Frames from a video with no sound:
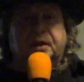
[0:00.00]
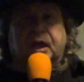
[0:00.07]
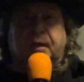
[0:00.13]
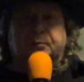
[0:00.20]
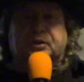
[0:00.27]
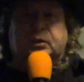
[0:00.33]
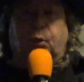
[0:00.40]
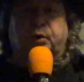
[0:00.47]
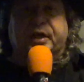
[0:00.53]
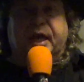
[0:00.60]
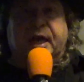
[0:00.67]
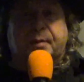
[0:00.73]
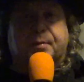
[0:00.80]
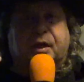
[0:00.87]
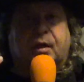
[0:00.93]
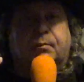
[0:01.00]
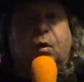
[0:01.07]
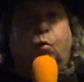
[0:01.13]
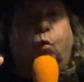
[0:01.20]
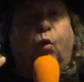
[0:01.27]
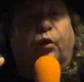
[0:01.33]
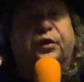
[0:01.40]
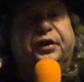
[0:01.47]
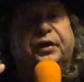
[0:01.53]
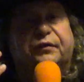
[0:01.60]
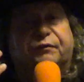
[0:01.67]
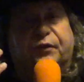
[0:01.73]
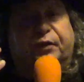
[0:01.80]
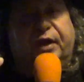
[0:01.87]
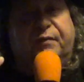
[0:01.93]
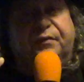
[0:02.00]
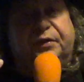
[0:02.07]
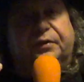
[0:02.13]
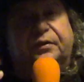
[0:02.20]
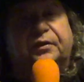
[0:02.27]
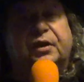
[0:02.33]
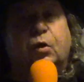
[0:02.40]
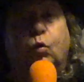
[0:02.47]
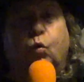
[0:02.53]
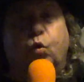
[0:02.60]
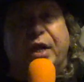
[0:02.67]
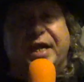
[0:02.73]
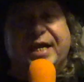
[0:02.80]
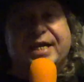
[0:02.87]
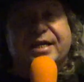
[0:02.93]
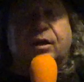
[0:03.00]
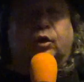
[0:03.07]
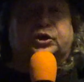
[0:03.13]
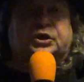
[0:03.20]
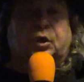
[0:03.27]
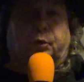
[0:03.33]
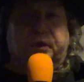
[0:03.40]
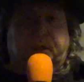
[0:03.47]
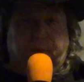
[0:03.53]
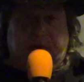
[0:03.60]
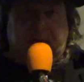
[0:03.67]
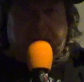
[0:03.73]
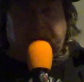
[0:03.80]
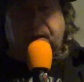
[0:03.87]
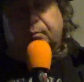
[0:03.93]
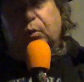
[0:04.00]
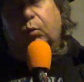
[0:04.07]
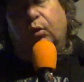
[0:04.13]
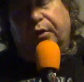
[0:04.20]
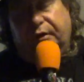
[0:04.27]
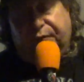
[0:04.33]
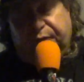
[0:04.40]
I'm showing you how to become a warrior for heaven. We are showing you how to become a warrior